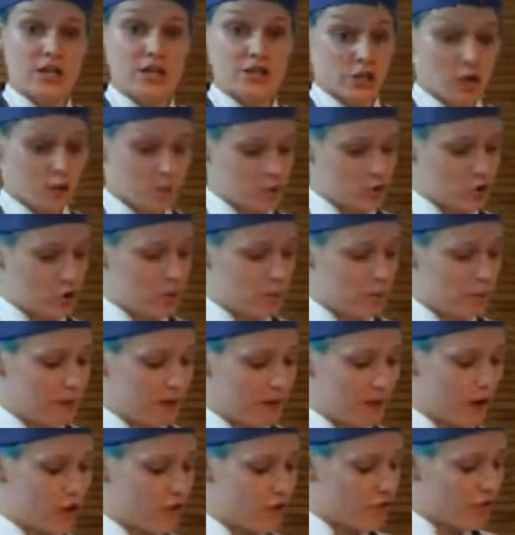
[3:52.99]
So I'm
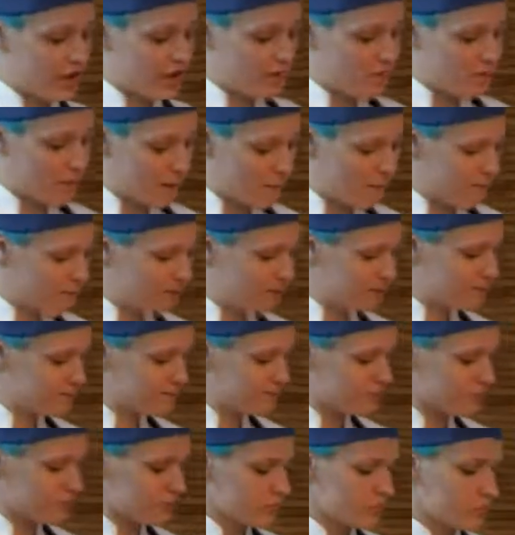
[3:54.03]
chopping red pepper
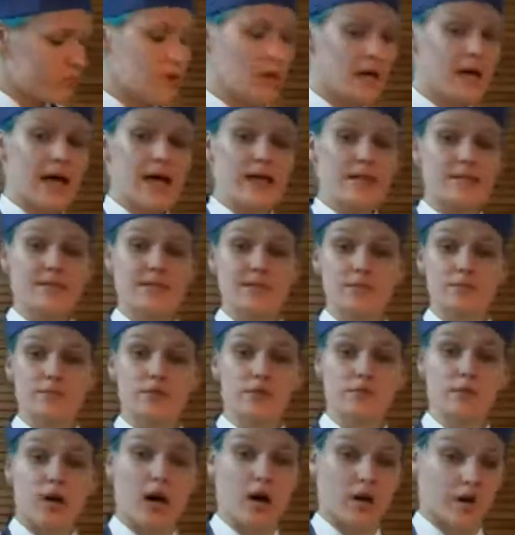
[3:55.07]
and some
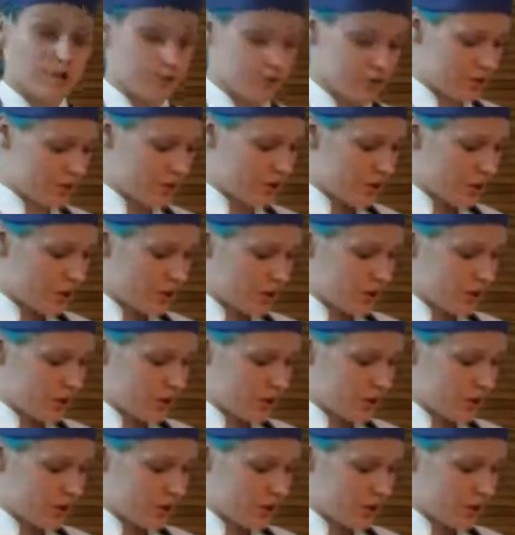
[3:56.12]
tomatoes.